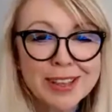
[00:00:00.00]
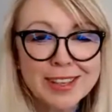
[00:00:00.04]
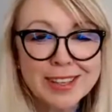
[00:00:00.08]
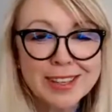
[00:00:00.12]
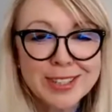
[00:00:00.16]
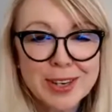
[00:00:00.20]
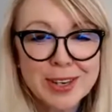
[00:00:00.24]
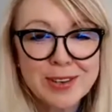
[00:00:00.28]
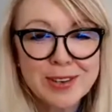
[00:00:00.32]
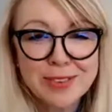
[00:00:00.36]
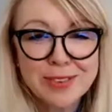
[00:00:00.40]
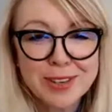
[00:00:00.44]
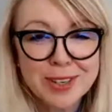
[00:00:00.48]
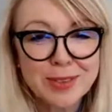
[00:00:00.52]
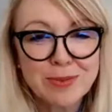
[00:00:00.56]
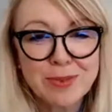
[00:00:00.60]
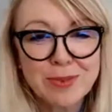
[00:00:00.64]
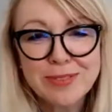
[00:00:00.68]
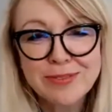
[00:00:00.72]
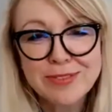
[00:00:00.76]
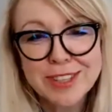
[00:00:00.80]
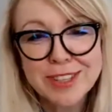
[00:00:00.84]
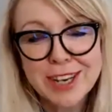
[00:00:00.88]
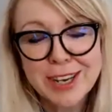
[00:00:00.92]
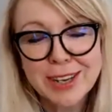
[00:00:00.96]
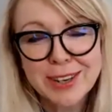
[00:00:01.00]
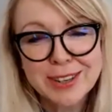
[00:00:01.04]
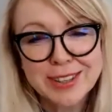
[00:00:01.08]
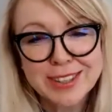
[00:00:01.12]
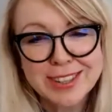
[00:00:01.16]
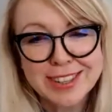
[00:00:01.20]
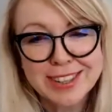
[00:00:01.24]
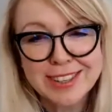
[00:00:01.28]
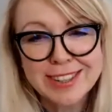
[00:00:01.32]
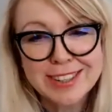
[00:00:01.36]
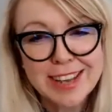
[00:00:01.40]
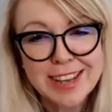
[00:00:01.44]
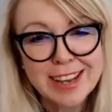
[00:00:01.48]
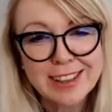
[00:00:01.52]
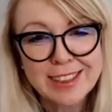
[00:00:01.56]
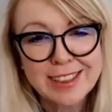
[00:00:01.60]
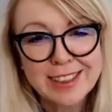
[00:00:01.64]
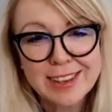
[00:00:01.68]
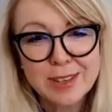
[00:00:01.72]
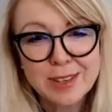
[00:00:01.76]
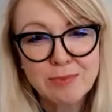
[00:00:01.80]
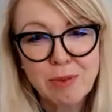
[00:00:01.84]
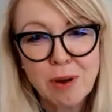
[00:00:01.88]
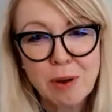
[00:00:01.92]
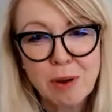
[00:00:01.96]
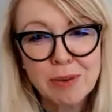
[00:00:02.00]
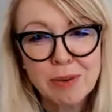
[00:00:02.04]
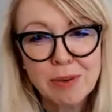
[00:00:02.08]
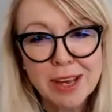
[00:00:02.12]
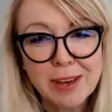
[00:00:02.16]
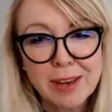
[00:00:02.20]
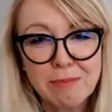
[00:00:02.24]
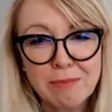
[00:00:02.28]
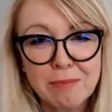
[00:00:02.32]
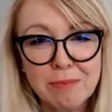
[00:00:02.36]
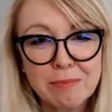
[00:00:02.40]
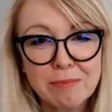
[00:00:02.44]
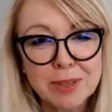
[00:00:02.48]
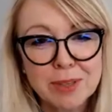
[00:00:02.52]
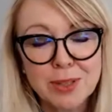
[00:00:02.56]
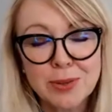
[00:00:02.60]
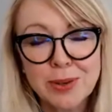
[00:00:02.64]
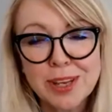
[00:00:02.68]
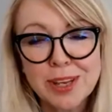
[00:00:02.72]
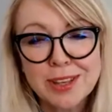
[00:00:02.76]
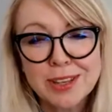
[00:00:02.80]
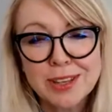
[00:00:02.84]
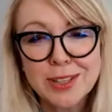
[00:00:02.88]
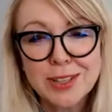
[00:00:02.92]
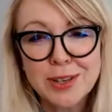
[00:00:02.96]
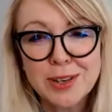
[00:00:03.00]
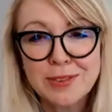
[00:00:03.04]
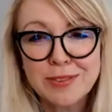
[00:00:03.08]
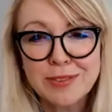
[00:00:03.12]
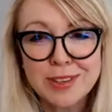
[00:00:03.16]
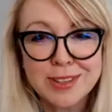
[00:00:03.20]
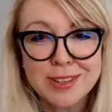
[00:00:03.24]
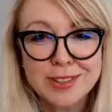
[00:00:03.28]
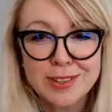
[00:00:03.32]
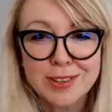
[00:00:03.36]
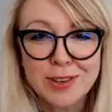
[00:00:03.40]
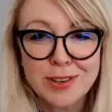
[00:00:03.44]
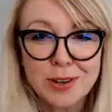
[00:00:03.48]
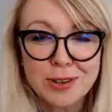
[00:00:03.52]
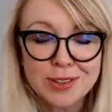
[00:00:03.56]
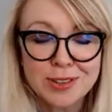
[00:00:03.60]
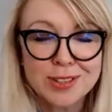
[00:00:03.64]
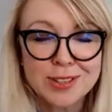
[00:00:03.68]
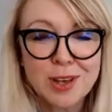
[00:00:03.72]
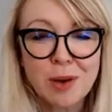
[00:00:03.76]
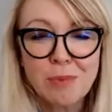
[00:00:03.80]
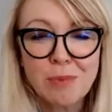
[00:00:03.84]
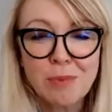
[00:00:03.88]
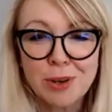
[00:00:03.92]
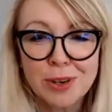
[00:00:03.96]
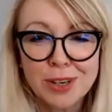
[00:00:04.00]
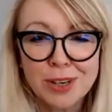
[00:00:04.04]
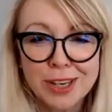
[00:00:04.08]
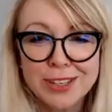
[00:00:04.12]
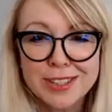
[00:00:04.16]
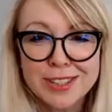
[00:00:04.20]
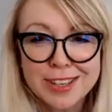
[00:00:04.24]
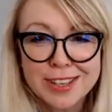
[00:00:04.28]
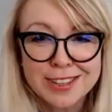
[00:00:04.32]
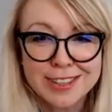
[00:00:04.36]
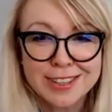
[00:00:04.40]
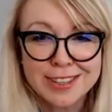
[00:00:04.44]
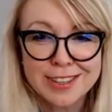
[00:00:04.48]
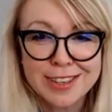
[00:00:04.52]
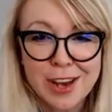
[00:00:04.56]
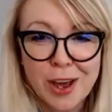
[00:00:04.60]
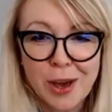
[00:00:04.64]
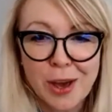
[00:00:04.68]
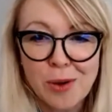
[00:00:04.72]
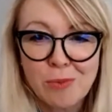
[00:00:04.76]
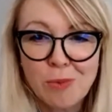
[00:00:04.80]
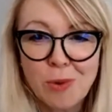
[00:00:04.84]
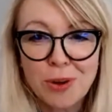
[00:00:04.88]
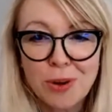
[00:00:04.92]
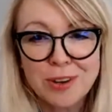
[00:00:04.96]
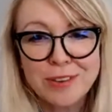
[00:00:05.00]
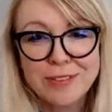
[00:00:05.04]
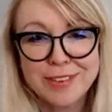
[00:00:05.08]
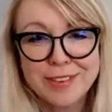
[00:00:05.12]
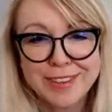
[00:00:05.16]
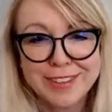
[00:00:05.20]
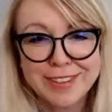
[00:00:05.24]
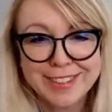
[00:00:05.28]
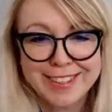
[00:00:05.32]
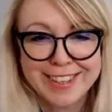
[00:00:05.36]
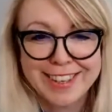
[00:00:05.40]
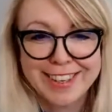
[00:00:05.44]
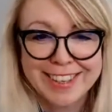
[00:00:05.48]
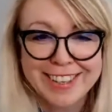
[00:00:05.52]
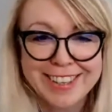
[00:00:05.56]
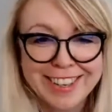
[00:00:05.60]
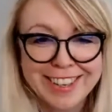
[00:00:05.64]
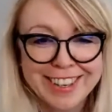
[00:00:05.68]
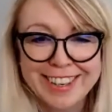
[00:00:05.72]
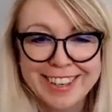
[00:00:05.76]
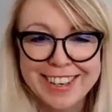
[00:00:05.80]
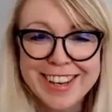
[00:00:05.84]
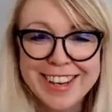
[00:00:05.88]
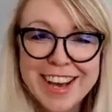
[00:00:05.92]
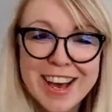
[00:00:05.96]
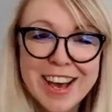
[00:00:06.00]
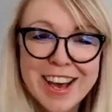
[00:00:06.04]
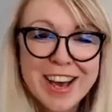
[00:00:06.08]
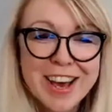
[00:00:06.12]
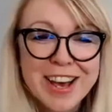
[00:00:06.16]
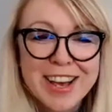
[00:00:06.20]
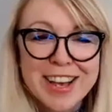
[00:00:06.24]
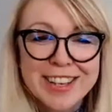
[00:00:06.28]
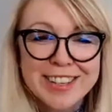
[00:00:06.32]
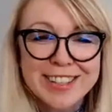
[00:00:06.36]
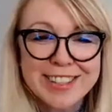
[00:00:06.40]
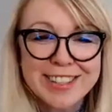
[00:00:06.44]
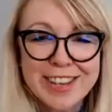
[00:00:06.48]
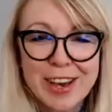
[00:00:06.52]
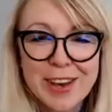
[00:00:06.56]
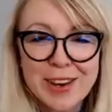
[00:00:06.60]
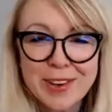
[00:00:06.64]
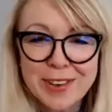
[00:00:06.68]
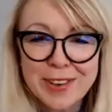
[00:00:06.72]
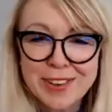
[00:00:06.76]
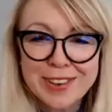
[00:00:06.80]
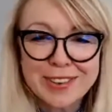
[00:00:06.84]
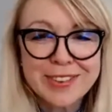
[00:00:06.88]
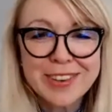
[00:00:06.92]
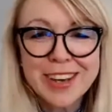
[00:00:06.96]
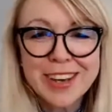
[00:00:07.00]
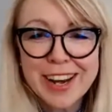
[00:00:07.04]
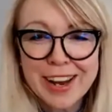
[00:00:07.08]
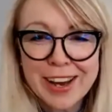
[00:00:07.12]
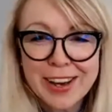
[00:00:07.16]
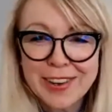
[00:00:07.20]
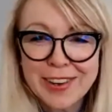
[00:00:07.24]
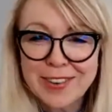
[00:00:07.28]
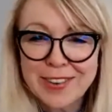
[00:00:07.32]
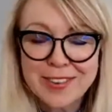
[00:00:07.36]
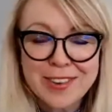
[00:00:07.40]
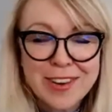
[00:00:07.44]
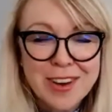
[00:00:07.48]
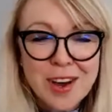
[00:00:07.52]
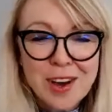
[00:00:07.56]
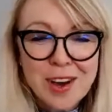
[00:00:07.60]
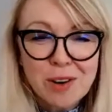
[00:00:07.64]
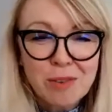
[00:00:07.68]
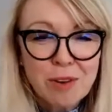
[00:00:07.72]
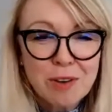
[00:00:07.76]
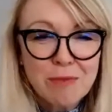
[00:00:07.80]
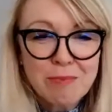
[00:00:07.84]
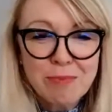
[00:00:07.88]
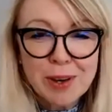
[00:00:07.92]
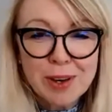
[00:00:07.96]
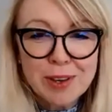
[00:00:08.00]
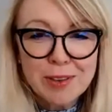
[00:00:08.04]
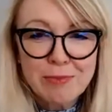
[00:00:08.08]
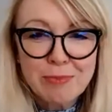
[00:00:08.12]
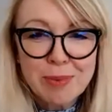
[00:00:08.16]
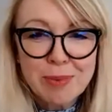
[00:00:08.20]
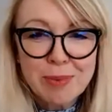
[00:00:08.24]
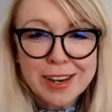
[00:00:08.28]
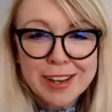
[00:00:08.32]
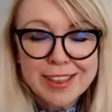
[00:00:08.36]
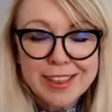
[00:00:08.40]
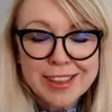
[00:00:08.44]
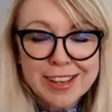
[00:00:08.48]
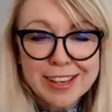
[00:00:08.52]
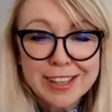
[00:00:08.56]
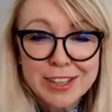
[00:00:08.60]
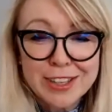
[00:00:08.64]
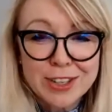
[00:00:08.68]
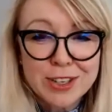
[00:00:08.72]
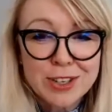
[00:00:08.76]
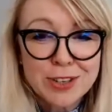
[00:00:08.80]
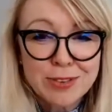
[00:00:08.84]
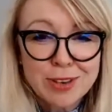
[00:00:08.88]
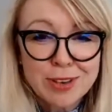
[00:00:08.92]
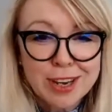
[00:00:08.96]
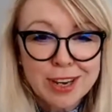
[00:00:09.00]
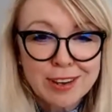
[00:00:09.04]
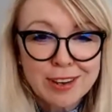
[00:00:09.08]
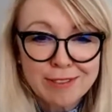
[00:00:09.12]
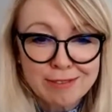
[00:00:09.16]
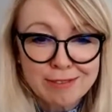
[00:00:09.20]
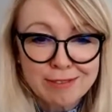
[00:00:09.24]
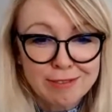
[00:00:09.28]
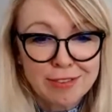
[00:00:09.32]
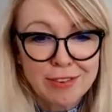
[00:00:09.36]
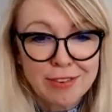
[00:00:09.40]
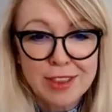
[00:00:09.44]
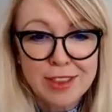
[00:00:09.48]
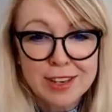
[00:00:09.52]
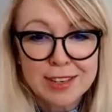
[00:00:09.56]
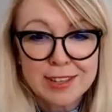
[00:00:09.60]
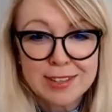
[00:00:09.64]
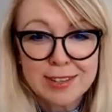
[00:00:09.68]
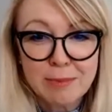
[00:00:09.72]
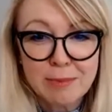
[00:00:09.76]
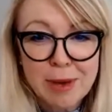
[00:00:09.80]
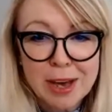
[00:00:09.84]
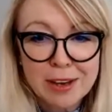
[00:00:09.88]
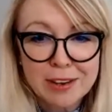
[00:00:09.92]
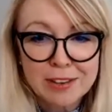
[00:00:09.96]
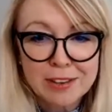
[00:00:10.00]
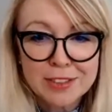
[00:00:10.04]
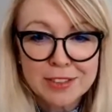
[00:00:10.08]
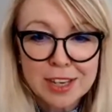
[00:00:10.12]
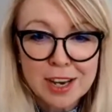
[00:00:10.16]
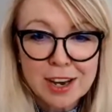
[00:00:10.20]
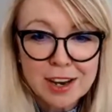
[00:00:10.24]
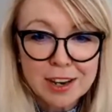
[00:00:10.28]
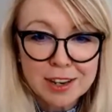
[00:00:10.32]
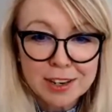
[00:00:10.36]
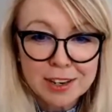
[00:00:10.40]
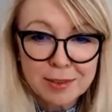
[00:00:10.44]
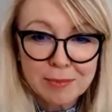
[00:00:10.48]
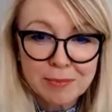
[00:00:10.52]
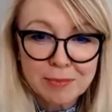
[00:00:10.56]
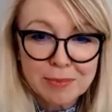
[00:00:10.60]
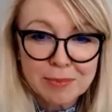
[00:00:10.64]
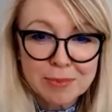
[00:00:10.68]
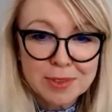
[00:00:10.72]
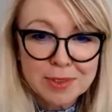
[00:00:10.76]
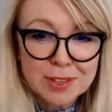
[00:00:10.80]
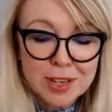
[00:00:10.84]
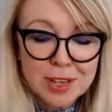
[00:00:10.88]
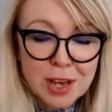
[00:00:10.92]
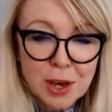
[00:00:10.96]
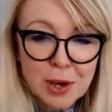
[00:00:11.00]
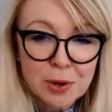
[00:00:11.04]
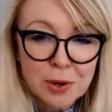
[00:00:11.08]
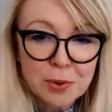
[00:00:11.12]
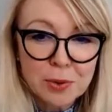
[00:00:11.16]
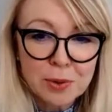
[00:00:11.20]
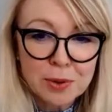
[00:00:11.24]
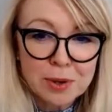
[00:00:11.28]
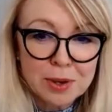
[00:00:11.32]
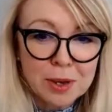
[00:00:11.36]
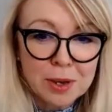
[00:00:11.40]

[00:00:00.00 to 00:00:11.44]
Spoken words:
the two of us, we've joked and said there's probably, between the two of us, not someone who doesn't know one of us. So, you know, we've both been in the industry for this amount of time. So,